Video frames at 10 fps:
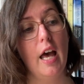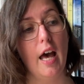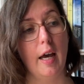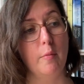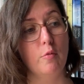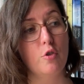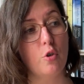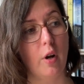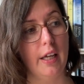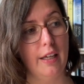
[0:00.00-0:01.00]
I'm
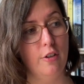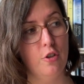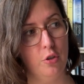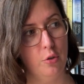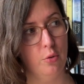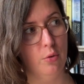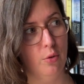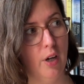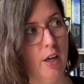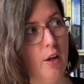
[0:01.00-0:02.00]
trying
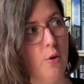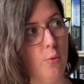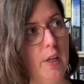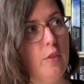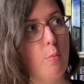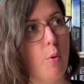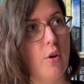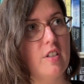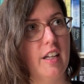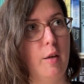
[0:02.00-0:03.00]
to read the
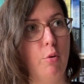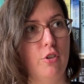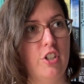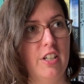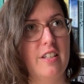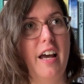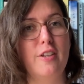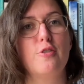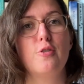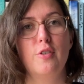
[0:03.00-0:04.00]
books that I purchase
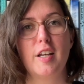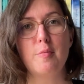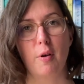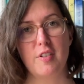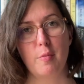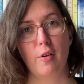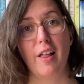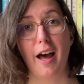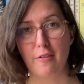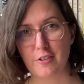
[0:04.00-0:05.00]
as soon as possible
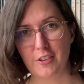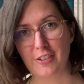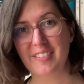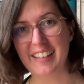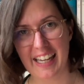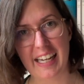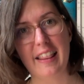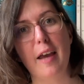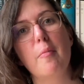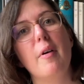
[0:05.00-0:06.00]
after getting
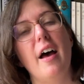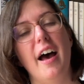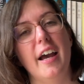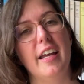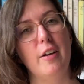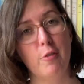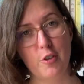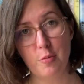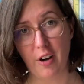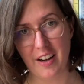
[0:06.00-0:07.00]
them, I
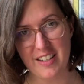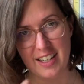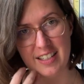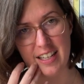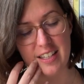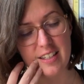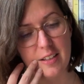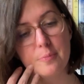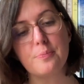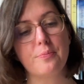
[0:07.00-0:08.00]
want to prioritize this.
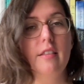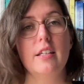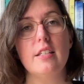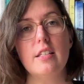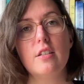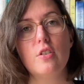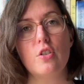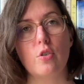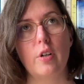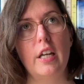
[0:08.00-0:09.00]
This is the
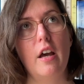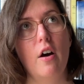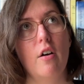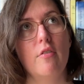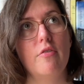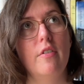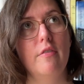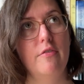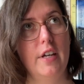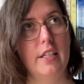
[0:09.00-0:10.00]
story of
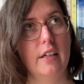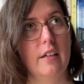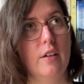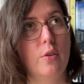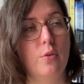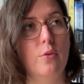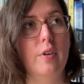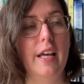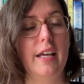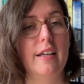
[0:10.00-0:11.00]
Veda,
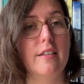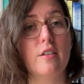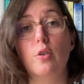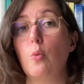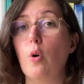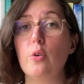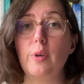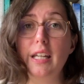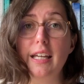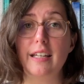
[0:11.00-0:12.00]
who is an
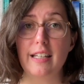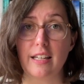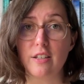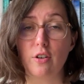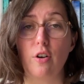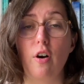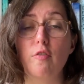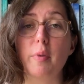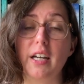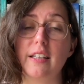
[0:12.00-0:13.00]
award-winning dancer
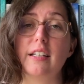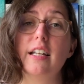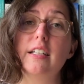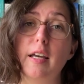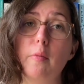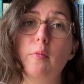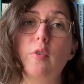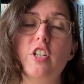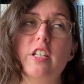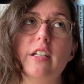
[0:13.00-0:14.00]
of Bharatanatyam,
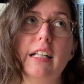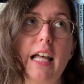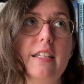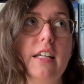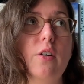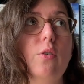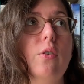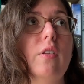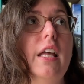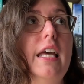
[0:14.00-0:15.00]
which is a
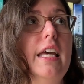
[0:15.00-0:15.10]
classical